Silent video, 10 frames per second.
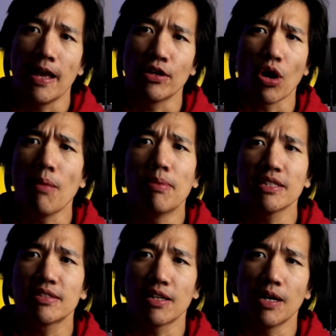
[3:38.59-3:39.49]
and you're all
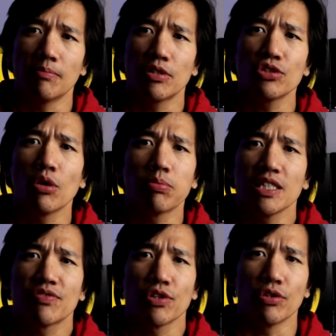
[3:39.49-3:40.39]
busted up, there's no
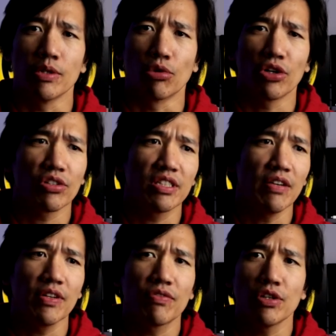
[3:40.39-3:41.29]
place for you anymore. There's
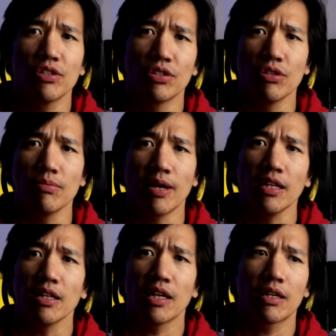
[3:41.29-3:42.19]
nothing for you to do,
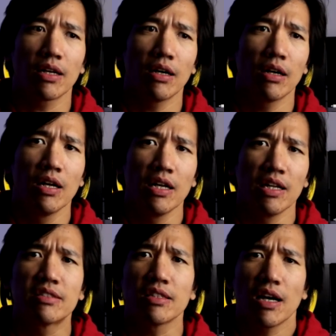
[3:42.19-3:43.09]
man. Like, uh,
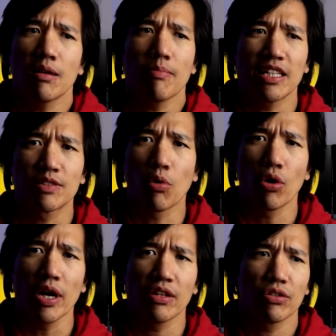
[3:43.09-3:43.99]
it's a young man's
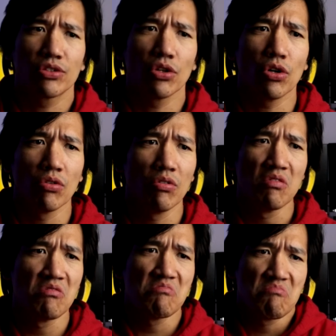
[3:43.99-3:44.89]
sport, and there's no
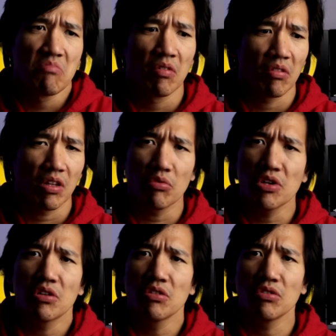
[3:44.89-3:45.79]
like, what are
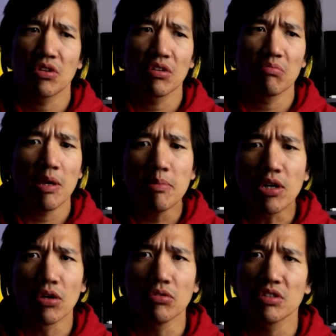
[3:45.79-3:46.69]
you gonna do? You're gonna maybe
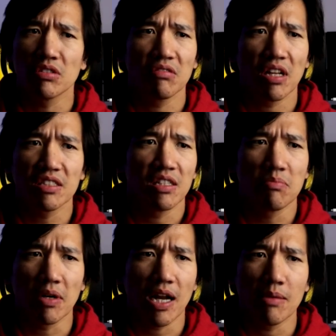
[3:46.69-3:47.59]
coach and that's
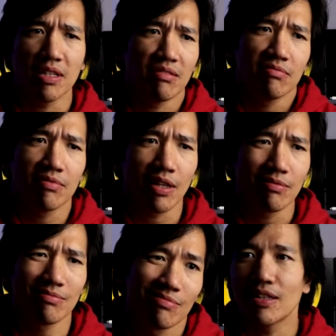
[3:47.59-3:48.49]
it. But I mean, the,
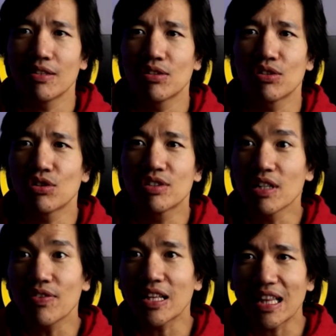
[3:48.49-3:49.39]
there, there's
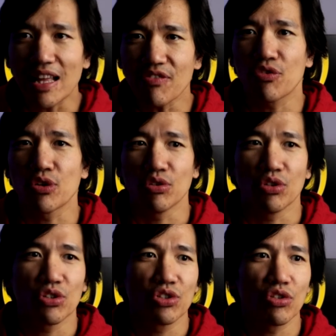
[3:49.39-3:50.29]
nothing left for you.
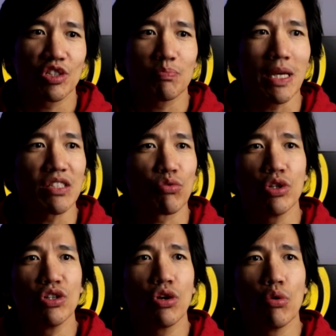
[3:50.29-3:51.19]
There's no space
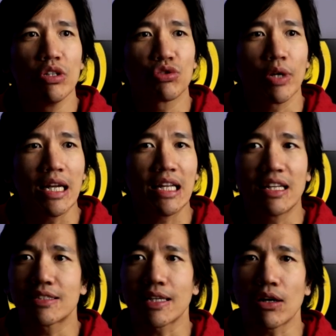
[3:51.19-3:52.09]
when you go in training.
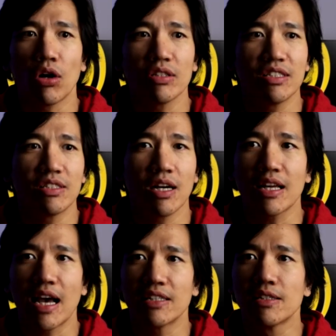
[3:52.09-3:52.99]
It's like all these young
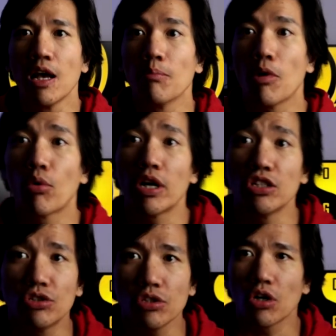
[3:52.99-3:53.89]
guys. But we're
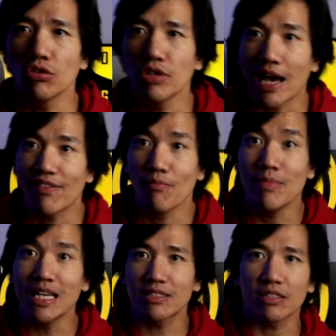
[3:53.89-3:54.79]
in judo, you have a
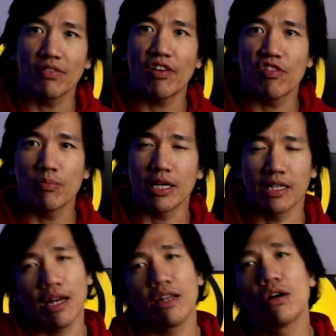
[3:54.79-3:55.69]
mix of
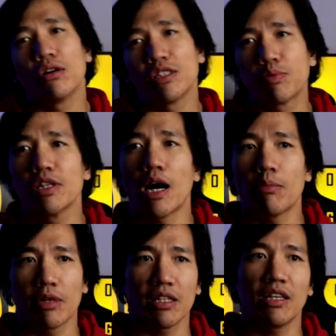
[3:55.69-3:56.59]
everybody. I know it's
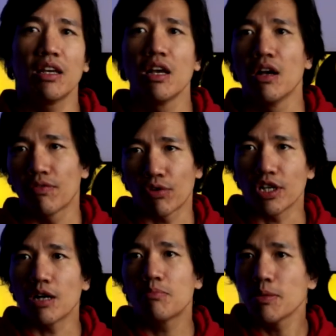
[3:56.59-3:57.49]
predominantly for
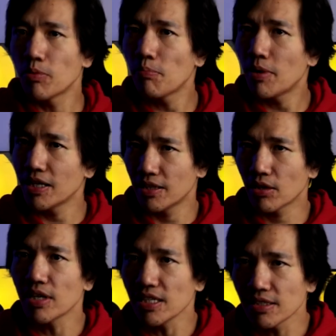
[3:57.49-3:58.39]
young people, but
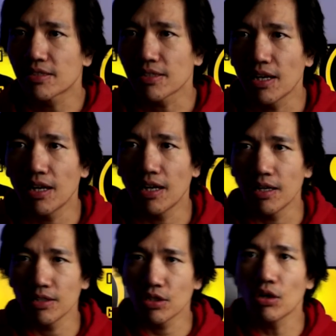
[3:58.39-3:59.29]
there is
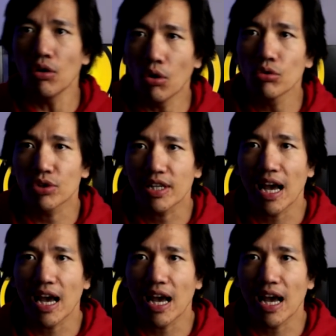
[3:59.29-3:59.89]
uh, you know older